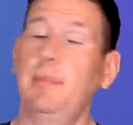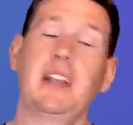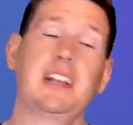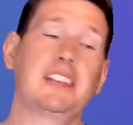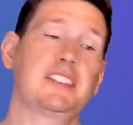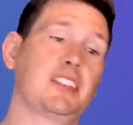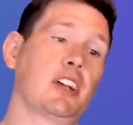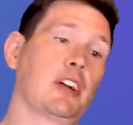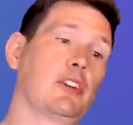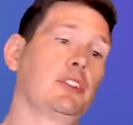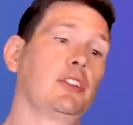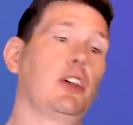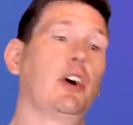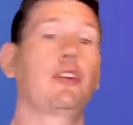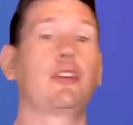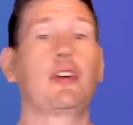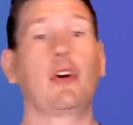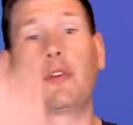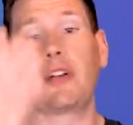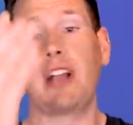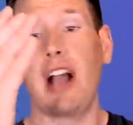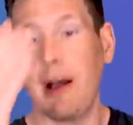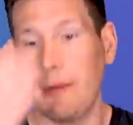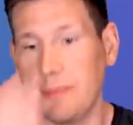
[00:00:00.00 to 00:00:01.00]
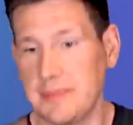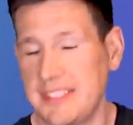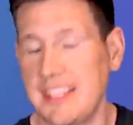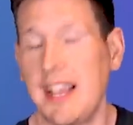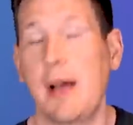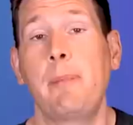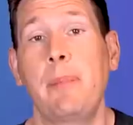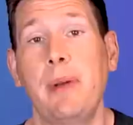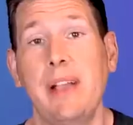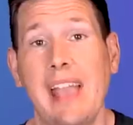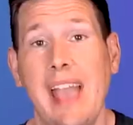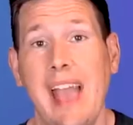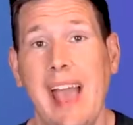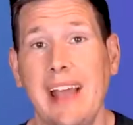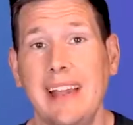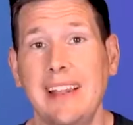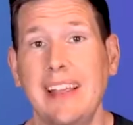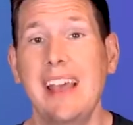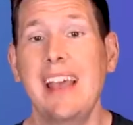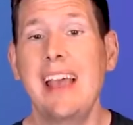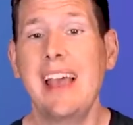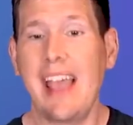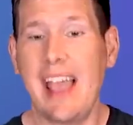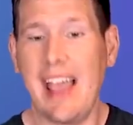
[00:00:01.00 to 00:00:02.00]
Pixar logo comes up
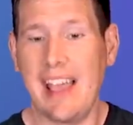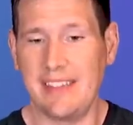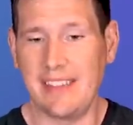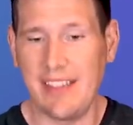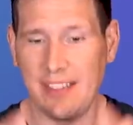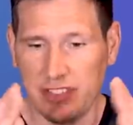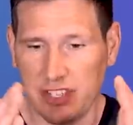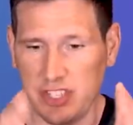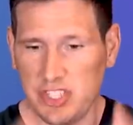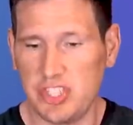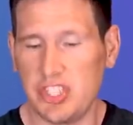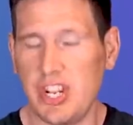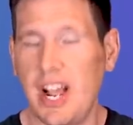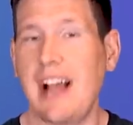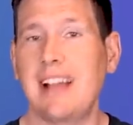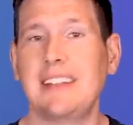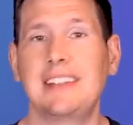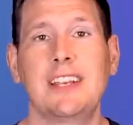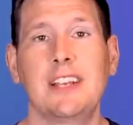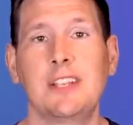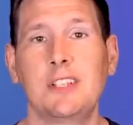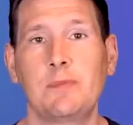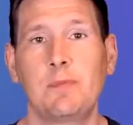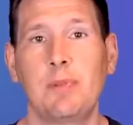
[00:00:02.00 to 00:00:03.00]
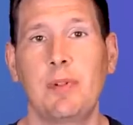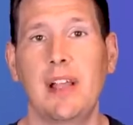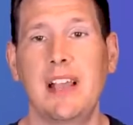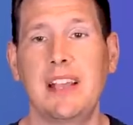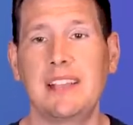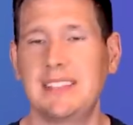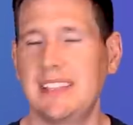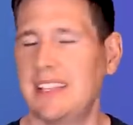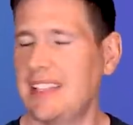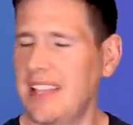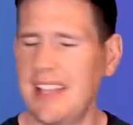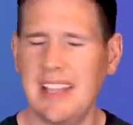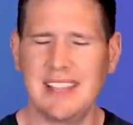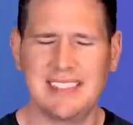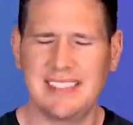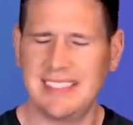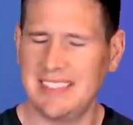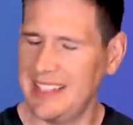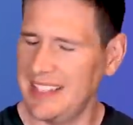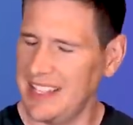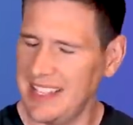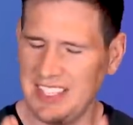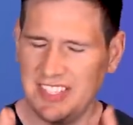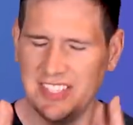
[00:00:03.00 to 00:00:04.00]
again, and then the shot takes place. It,
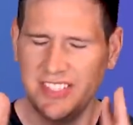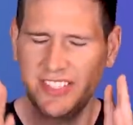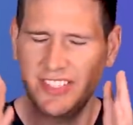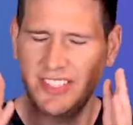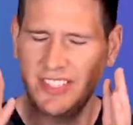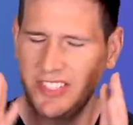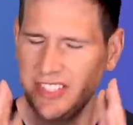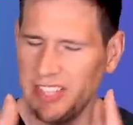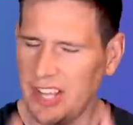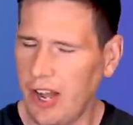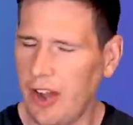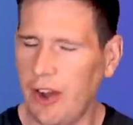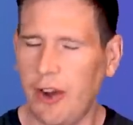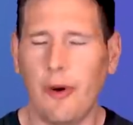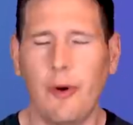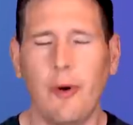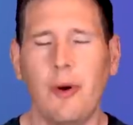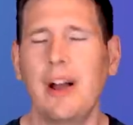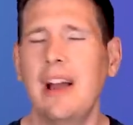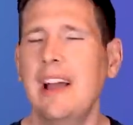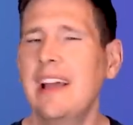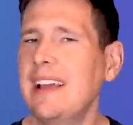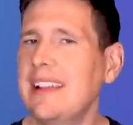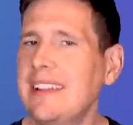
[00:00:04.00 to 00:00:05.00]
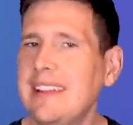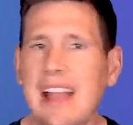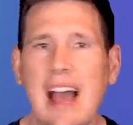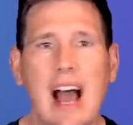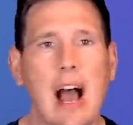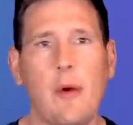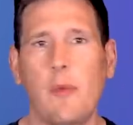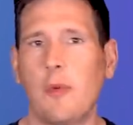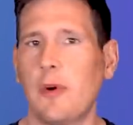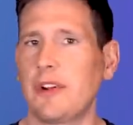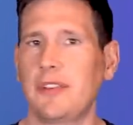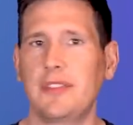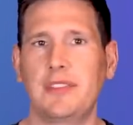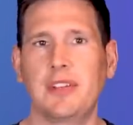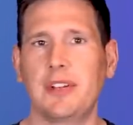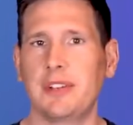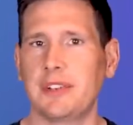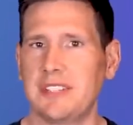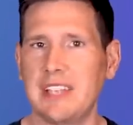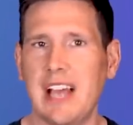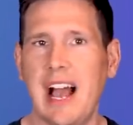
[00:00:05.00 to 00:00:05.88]
it's it's so not worth your